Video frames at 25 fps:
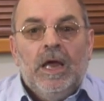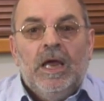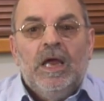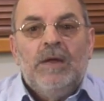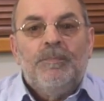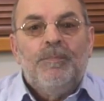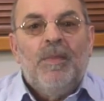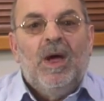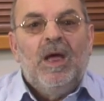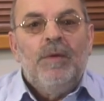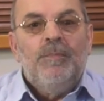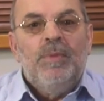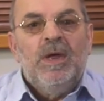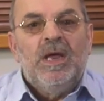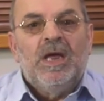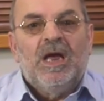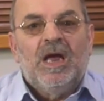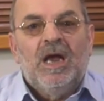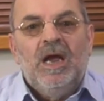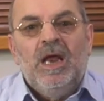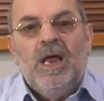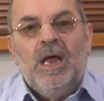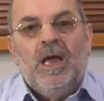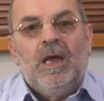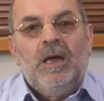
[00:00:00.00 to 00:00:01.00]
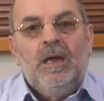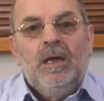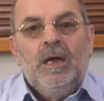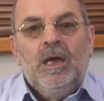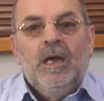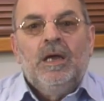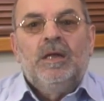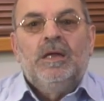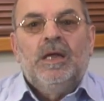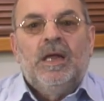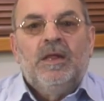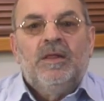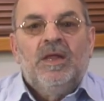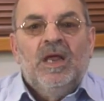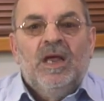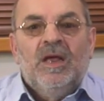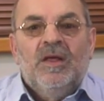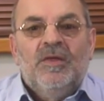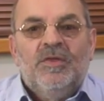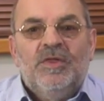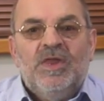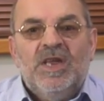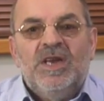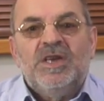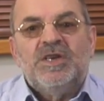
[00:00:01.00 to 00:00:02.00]
It might be clear that
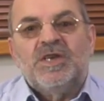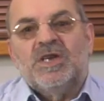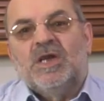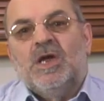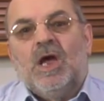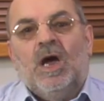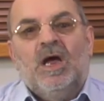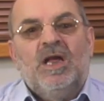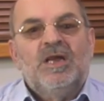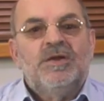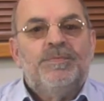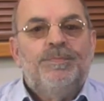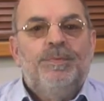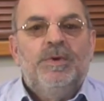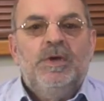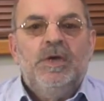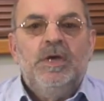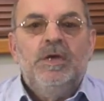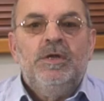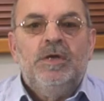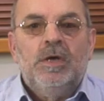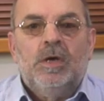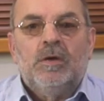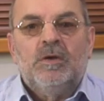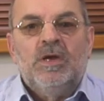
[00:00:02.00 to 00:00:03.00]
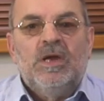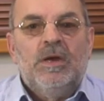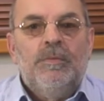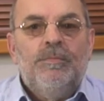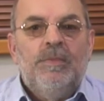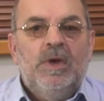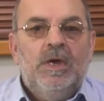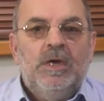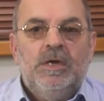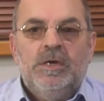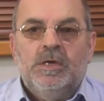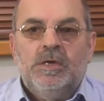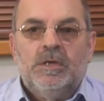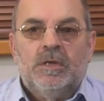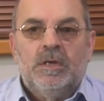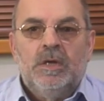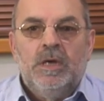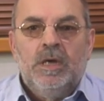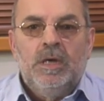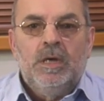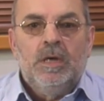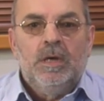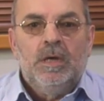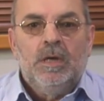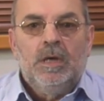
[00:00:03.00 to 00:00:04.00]
this can't be done
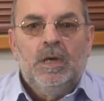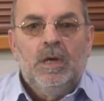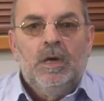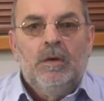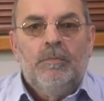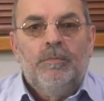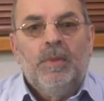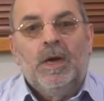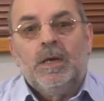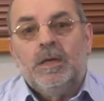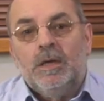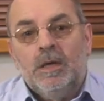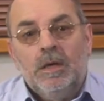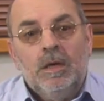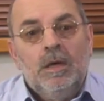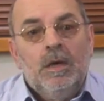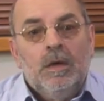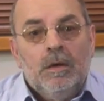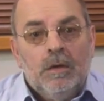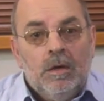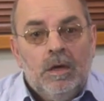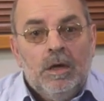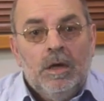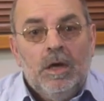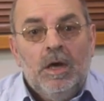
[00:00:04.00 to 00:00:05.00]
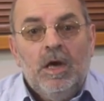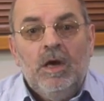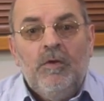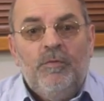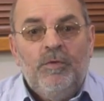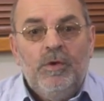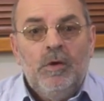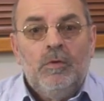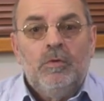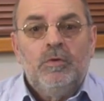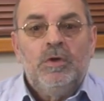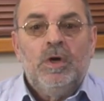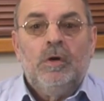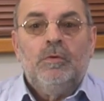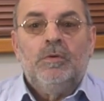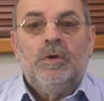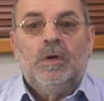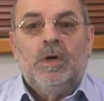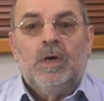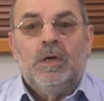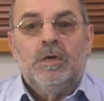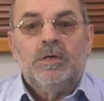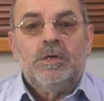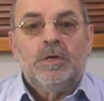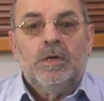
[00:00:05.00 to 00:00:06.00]
immediately, but if you don't
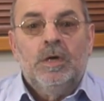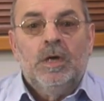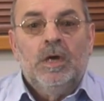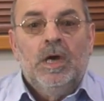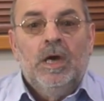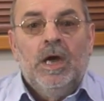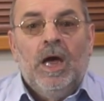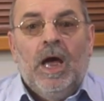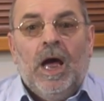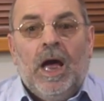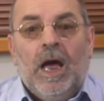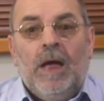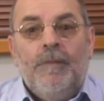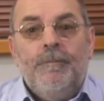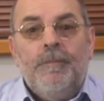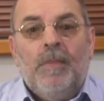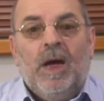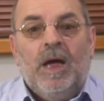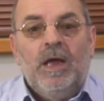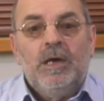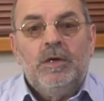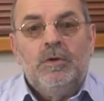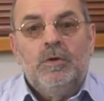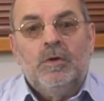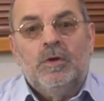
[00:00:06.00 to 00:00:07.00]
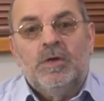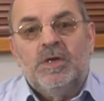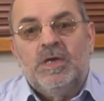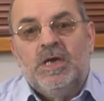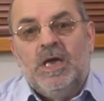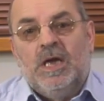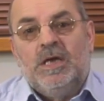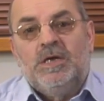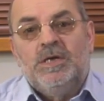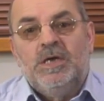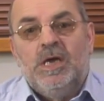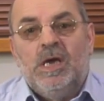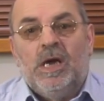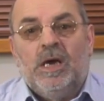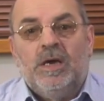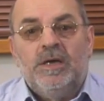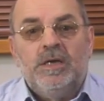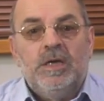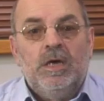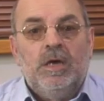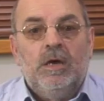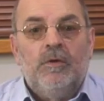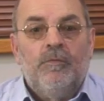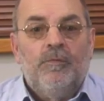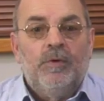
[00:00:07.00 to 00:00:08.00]
ask, I might not get the
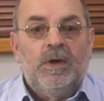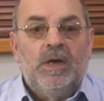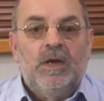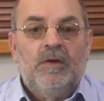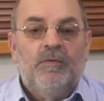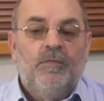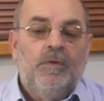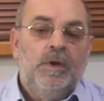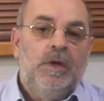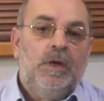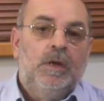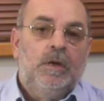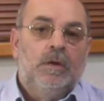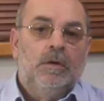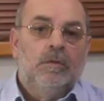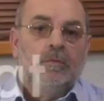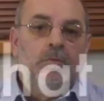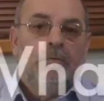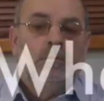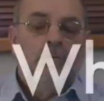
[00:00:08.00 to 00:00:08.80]
idea for that video.